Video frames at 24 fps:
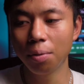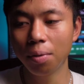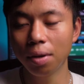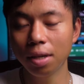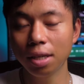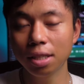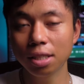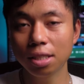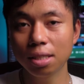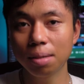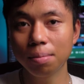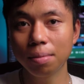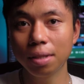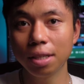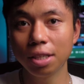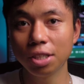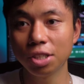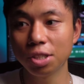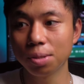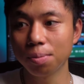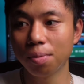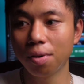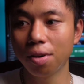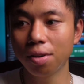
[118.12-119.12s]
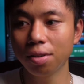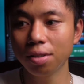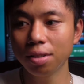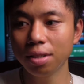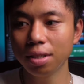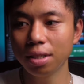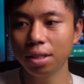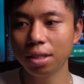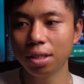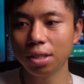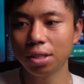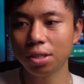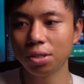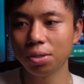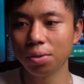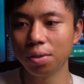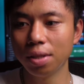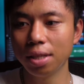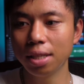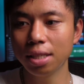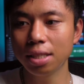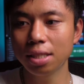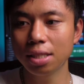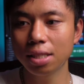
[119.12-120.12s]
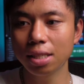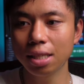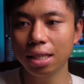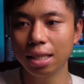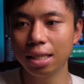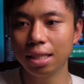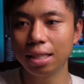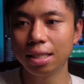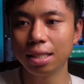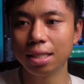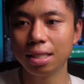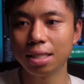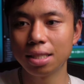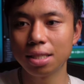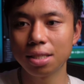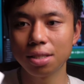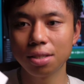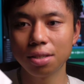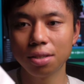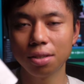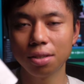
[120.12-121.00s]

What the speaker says: I wanted something small. So this is